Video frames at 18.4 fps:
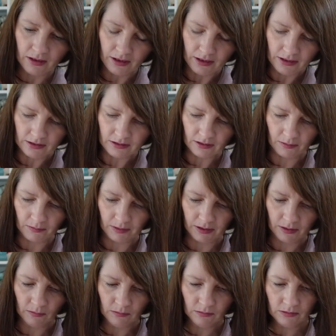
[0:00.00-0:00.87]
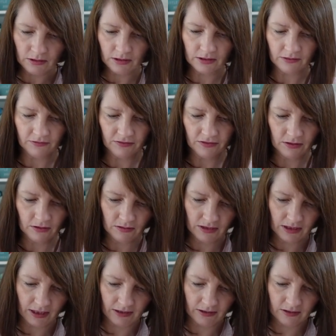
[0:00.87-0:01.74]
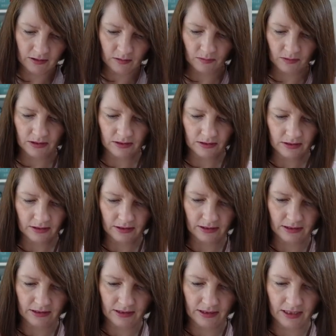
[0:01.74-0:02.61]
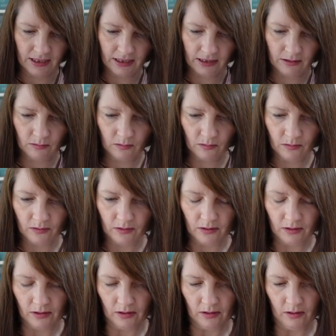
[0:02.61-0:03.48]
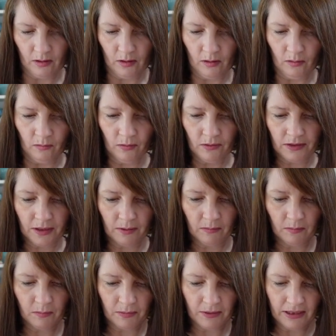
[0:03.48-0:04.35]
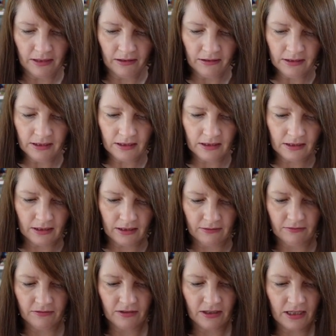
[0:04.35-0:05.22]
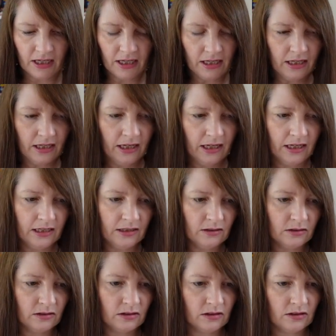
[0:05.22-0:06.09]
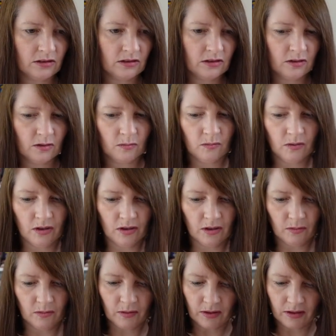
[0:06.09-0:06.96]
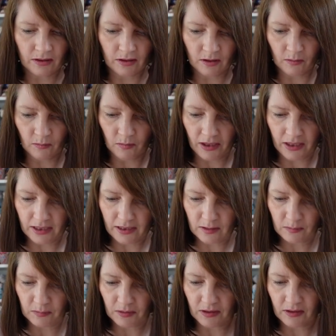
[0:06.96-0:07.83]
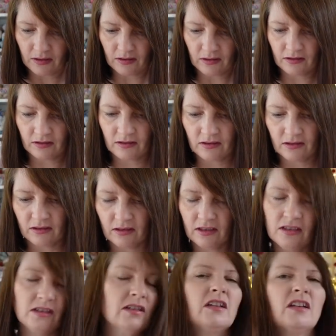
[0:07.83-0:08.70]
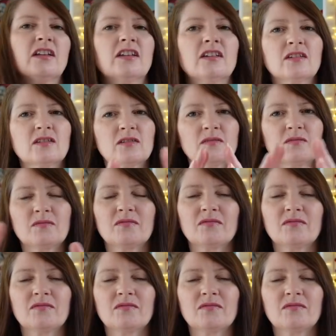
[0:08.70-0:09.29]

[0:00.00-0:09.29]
So I ordered a few test ones to see what they would be like for colour and just to work with and the weight, because, you know, there's